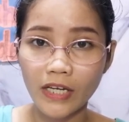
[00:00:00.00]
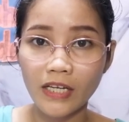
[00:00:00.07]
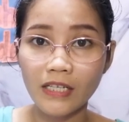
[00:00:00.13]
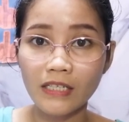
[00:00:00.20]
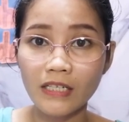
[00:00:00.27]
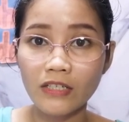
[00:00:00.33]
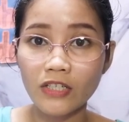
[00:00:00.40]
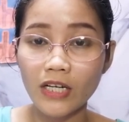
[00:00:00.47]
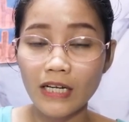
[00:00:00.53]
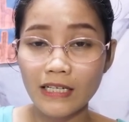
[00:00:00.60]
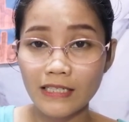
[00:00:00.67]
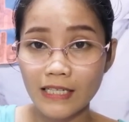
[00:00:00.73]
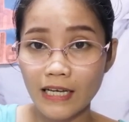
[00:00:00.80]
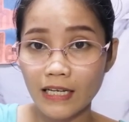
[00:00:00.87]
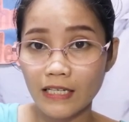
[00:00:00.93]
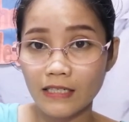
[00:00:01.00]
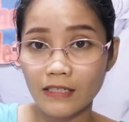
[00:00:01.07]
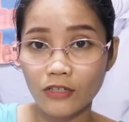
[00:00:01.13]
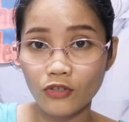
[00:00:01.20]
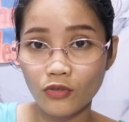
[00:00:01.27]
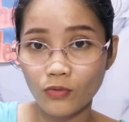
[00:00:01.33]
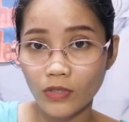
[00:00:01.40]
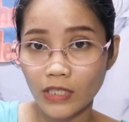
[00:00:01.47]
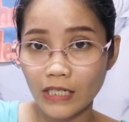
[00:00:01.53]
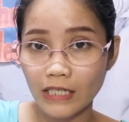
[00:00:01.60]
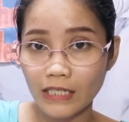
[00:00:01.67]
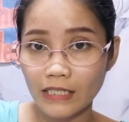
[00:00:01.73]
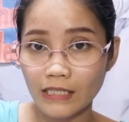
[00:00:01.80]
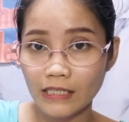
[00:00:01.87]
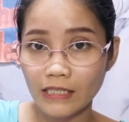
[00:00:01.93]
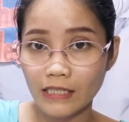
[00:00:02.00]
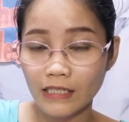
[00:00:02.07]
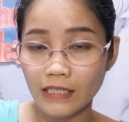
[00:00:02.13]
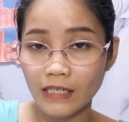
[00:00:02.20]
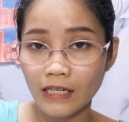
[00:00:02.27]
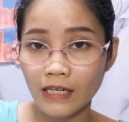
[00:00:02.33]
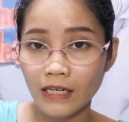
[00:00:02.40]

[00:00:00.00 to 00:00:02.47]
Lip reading: hindi siya kasali sa shortlisted